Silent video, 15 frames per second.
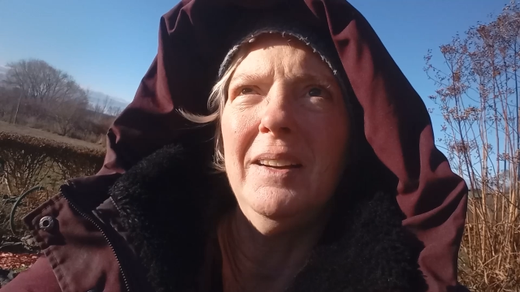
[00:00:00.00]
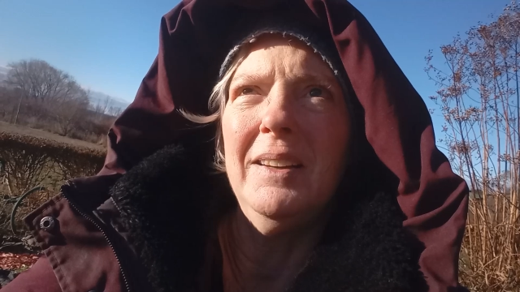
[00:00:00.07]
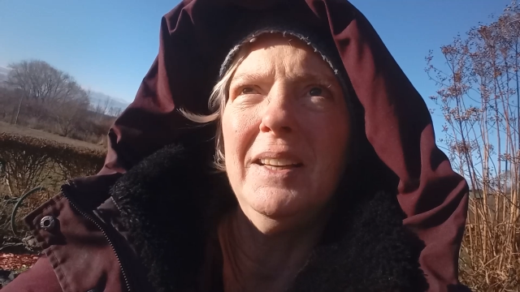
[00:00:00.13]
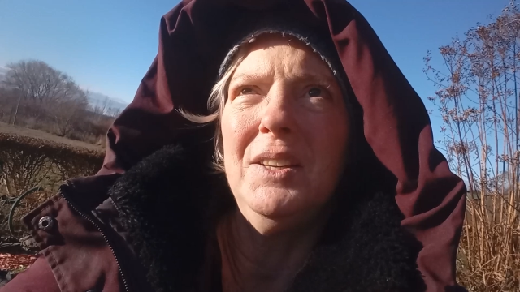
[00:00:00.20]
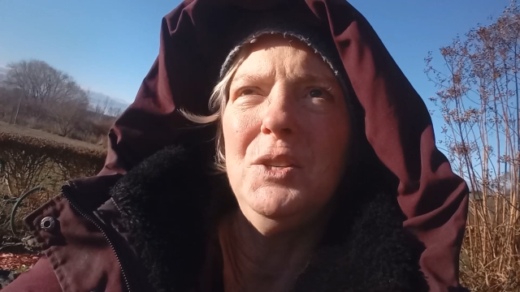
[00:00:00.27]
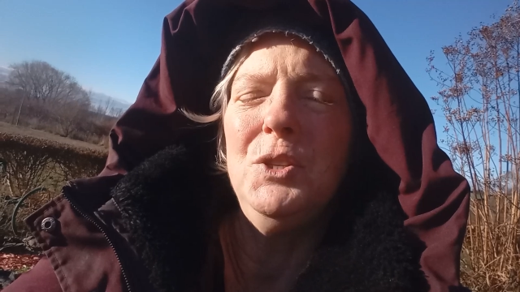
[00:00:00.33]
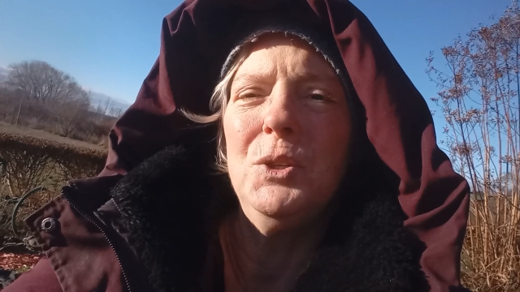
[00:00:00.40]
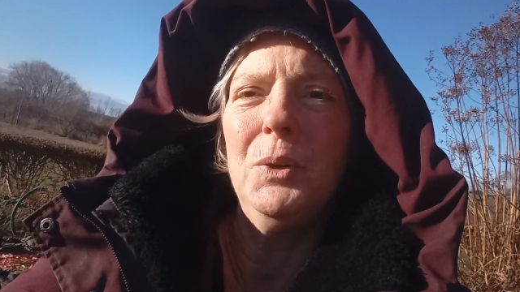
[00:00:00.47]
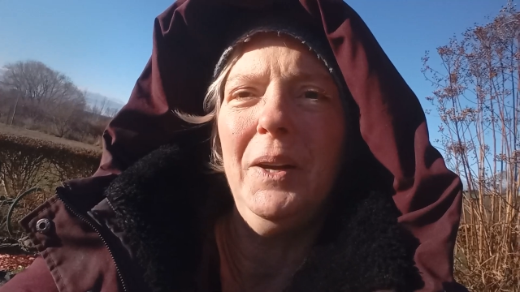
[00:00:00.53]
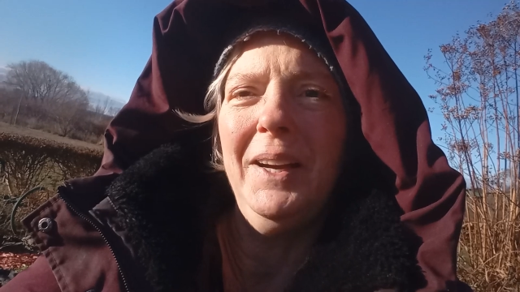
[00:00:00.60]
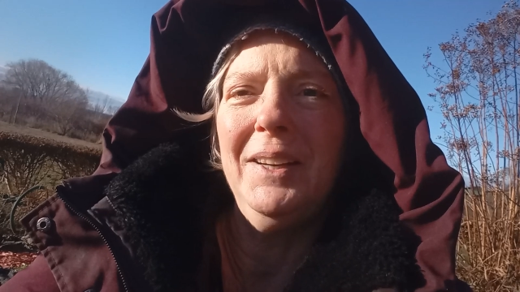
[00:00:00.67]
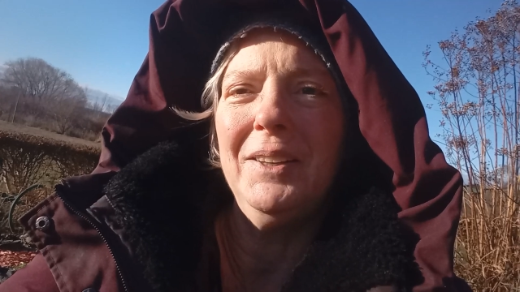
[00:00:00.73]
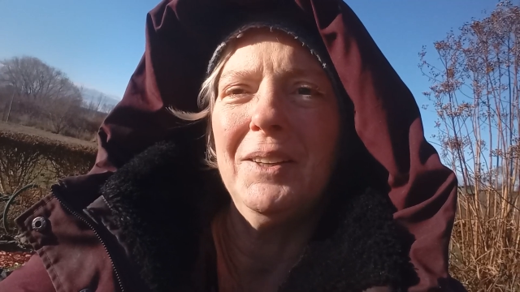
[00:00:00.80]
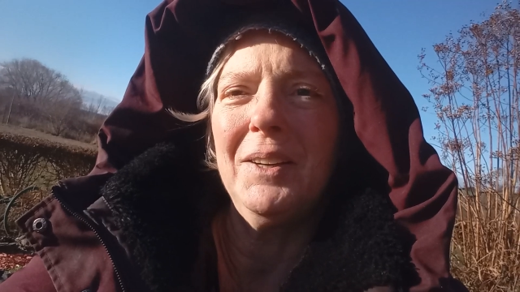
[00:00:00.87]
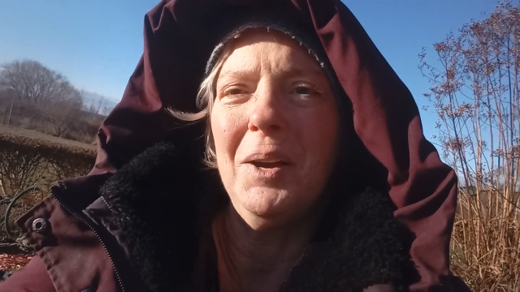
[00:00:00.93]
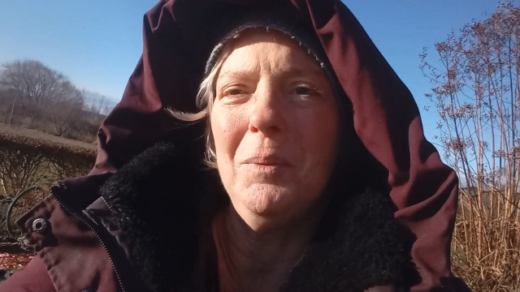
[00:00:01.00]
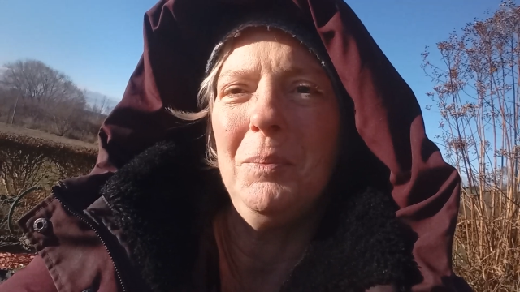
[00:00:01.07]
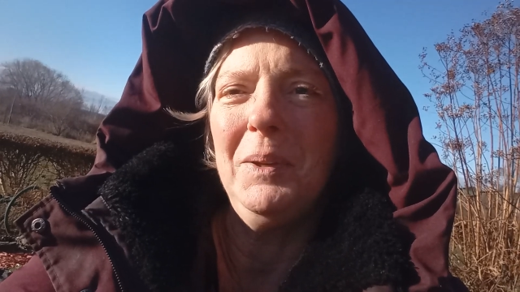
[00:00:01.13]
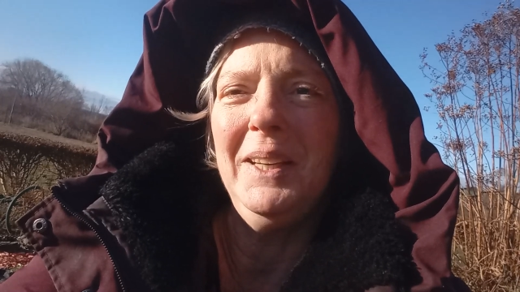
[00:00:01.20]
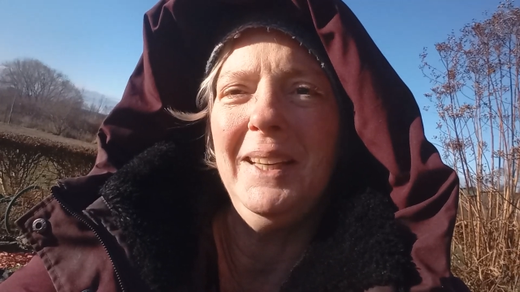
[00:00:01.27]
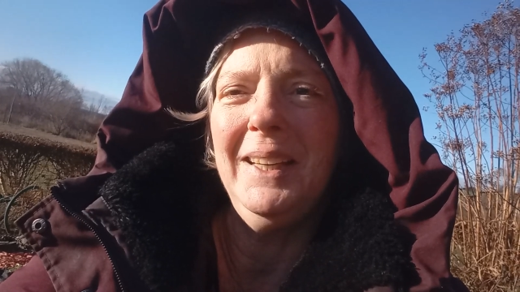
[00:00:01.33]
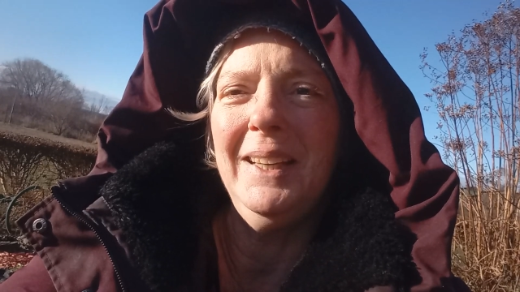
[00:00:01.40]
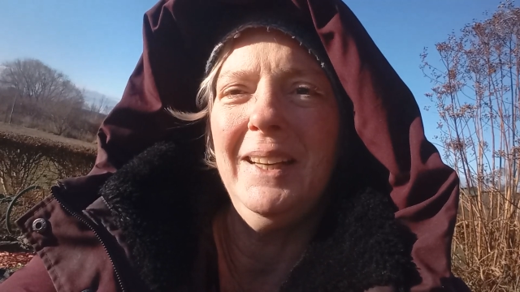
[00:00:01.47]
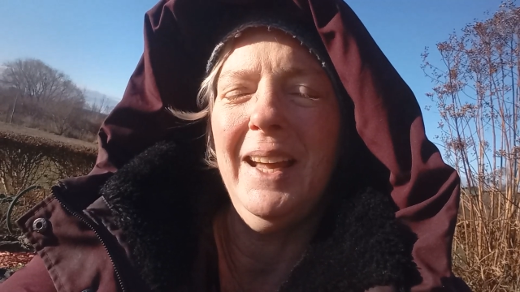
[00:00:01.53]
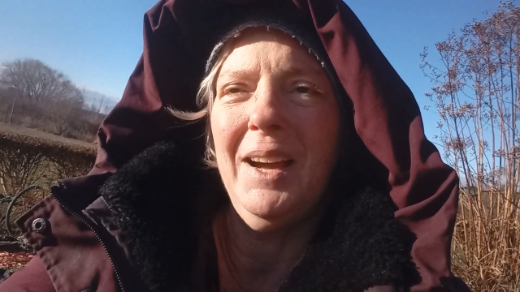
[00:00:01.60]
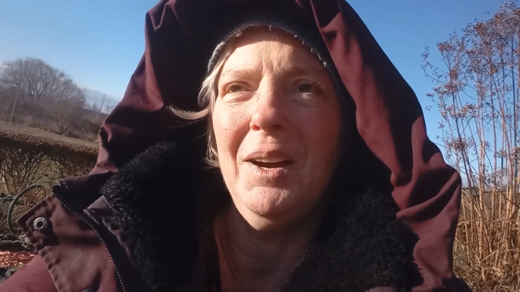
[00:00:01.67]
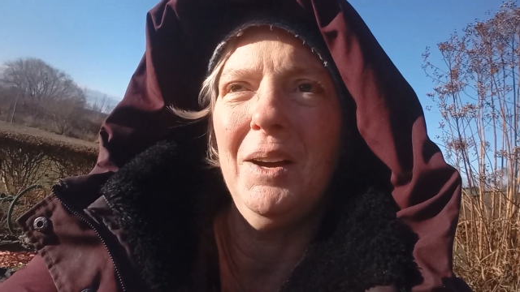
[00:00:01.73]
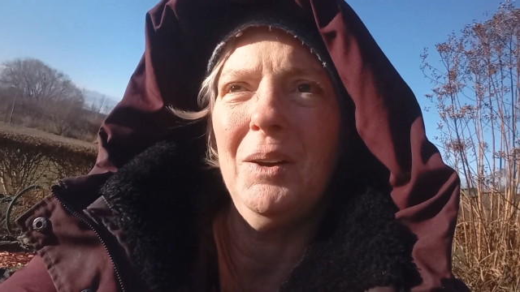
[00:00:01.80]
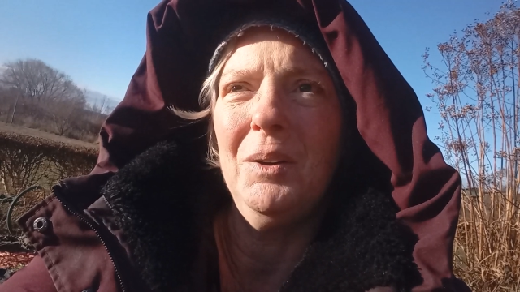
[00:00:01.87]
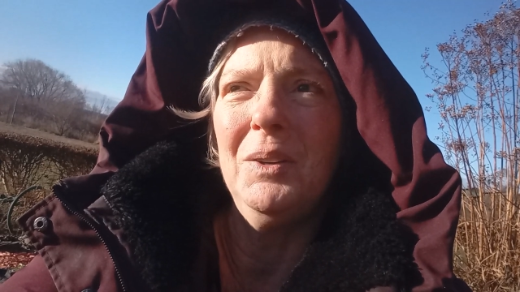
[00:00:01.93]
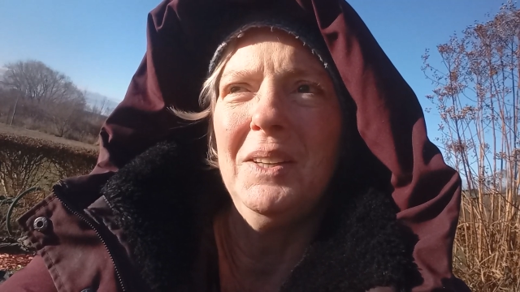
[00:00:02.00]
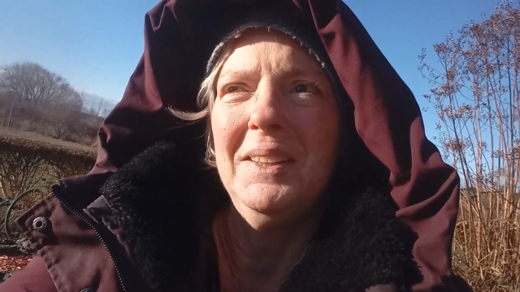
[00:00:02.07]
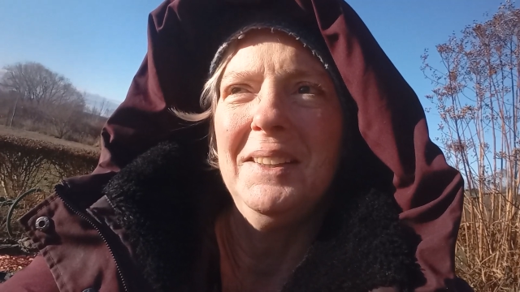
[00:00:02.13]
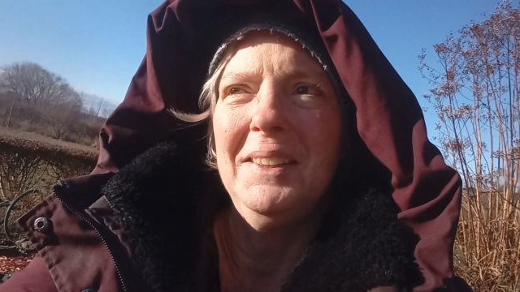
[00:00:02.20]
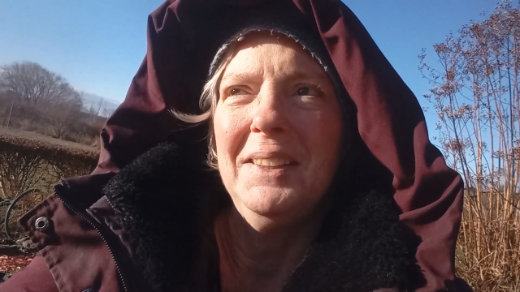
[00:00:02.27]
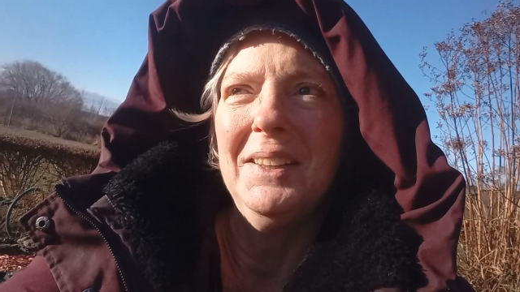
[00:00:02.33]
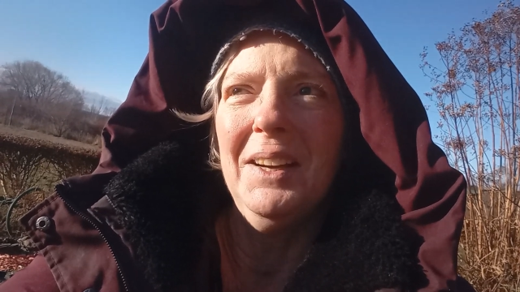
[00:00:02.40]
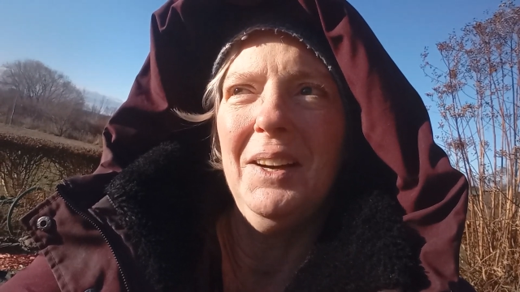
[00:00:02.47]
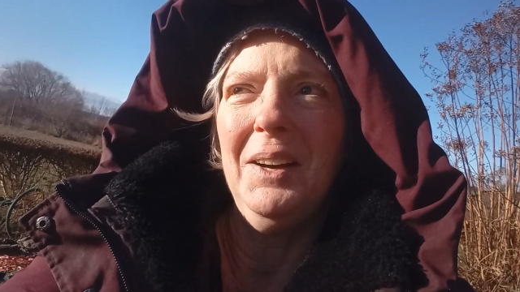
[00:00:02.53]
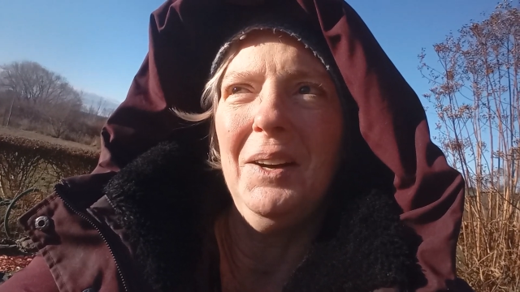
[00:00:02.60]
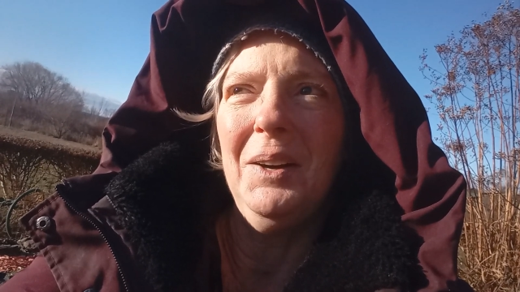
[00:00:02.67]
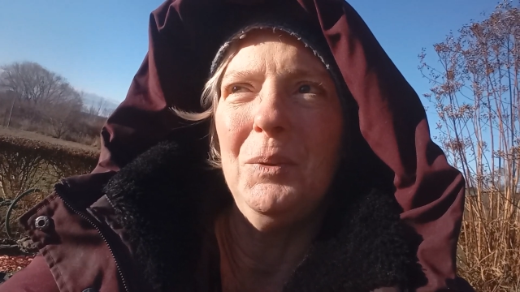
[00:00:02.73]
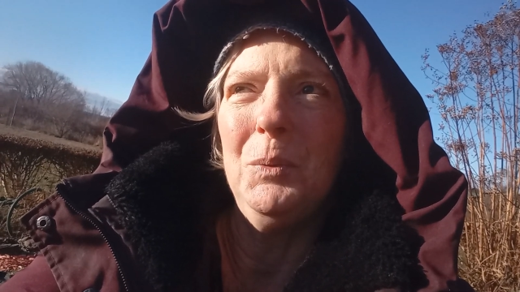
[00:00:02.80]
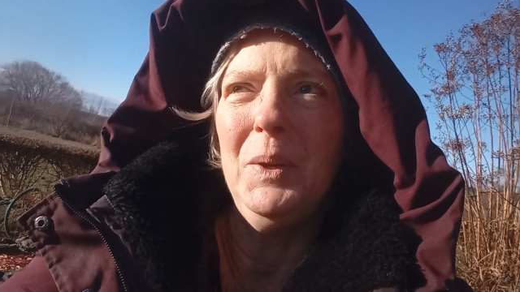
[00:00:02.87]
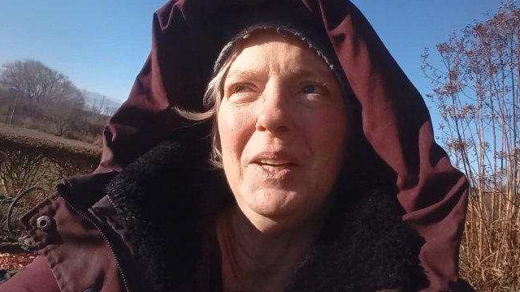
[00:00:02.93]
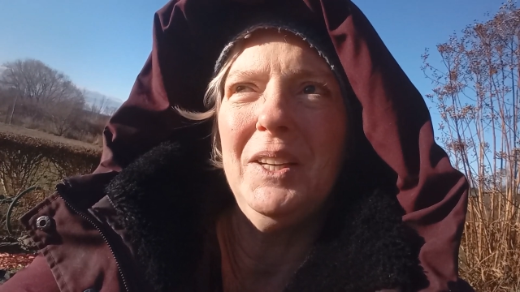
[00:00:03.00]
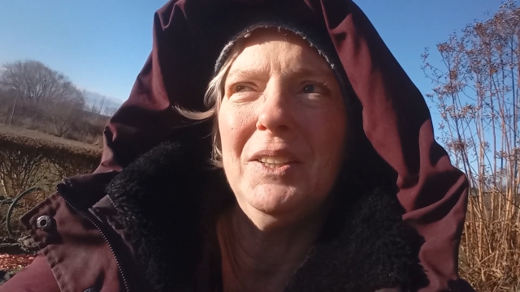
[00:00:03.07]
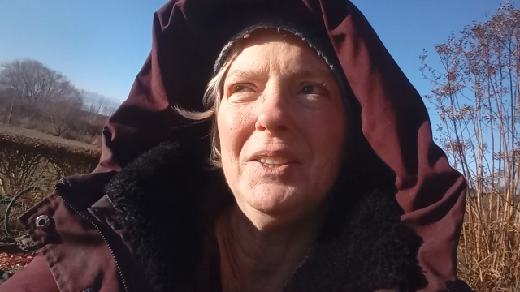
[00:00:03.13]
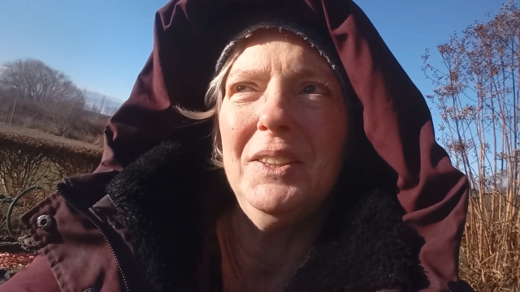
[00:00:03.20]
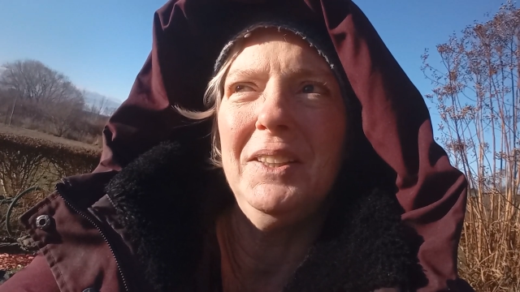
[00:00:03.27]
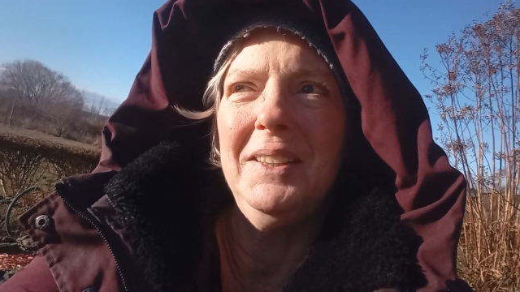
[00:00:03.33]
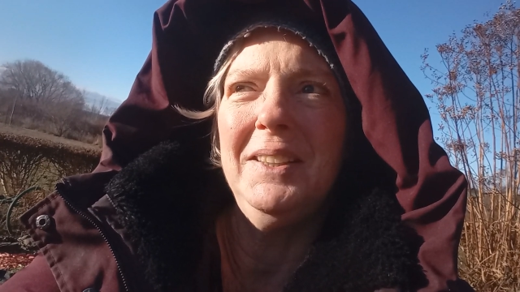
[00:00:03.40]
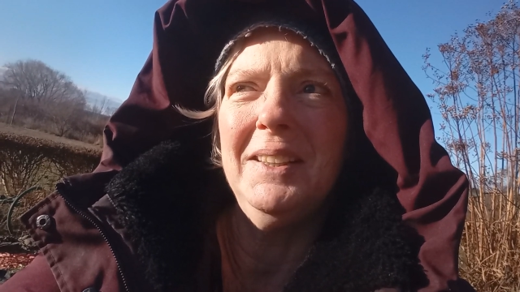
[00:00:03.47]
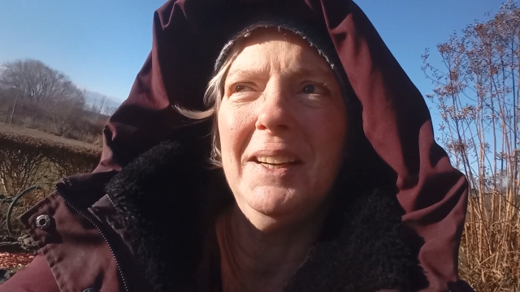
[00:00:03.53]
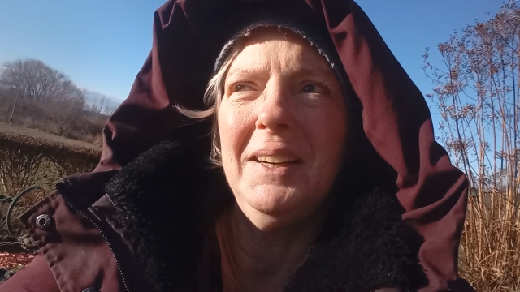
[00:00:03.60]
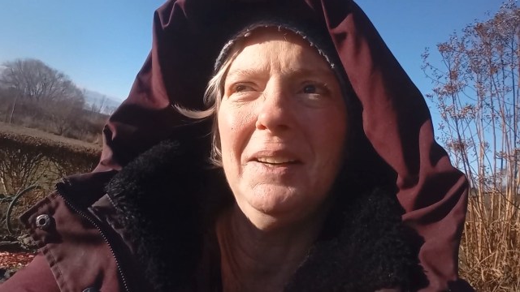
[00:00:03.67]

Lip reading: enjoyed her company and how we could